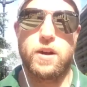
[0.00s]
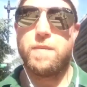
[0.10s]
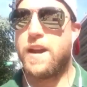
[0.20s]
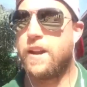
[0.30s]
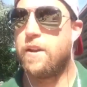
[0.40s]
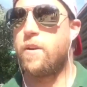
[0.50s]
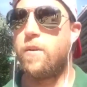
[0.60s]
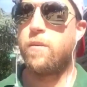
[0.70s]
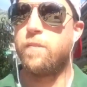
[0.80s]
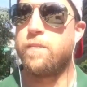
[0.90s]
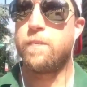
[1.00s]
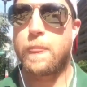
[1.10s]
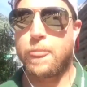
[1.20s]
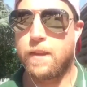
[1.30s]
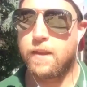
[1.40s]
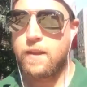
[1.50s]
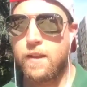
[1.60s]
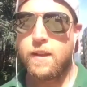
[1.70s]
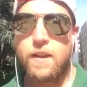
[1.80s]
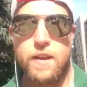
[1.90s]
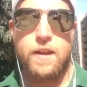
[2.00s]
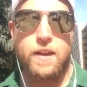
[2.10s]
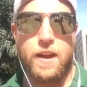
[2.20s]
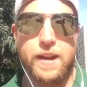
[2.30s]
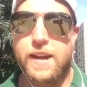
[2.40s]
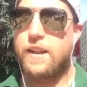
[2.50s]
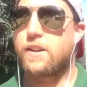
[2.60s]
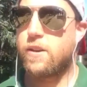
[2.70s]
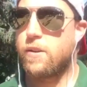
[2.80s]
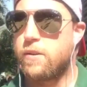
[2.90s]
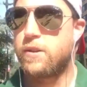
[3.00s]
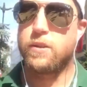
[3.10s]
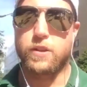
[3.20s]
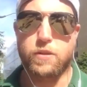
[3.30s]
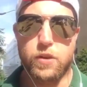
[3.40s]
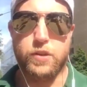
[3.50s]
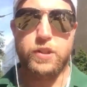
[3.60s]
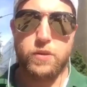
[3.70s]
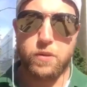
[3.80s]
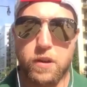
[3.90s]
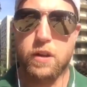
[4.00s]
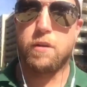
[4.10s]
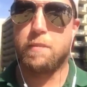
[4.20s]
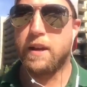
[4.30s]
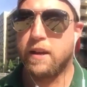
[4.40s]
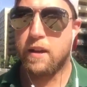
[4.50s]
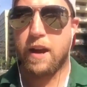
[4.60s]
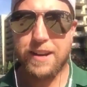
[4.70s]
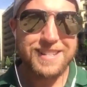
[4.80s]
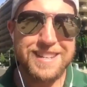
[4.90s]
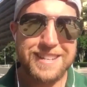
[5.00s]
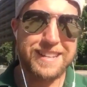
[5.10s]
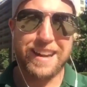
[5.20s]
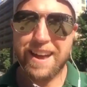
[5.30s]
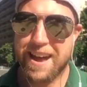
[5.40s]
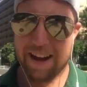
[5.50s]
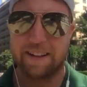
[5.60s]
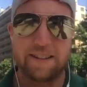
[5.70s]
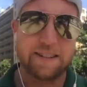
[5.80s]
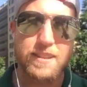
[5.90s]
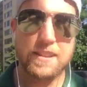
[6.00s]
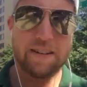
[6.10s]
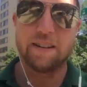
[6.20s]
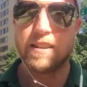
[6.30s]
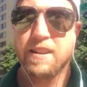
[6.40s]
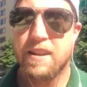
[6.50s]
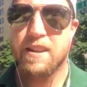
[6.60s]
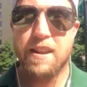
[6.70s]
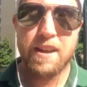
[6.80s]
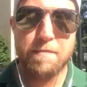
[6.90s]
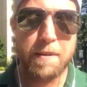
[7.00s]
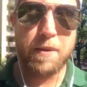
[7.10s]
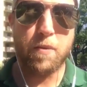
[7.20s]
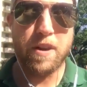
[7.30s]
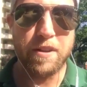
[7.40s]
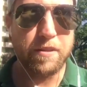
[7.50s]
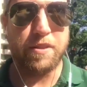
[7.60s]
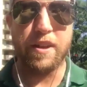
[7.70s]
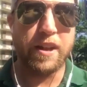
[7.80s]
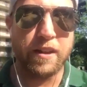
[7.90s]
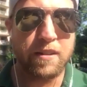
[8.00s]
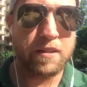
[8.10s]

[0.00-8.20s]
I'm headed home. I gotta go to the grocery store a little bit. I just need to get eggs and maybe one other thing.